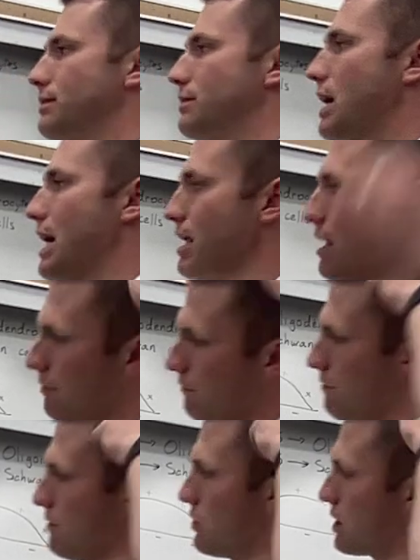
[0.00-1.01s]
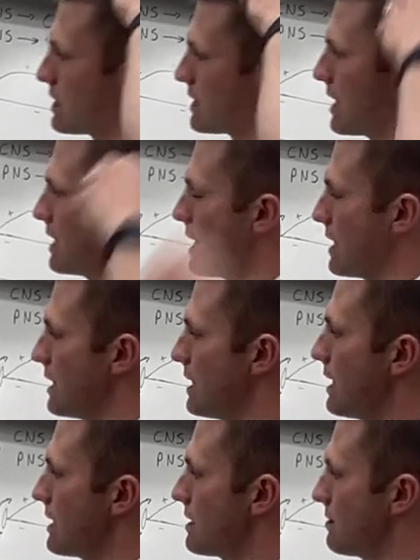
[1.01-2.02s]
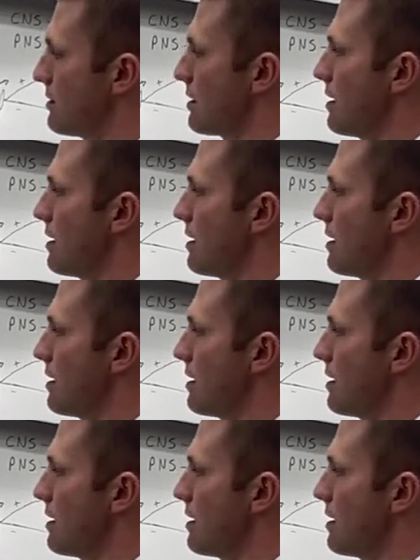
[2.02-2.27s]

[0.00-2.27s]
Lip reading: and you could say that this,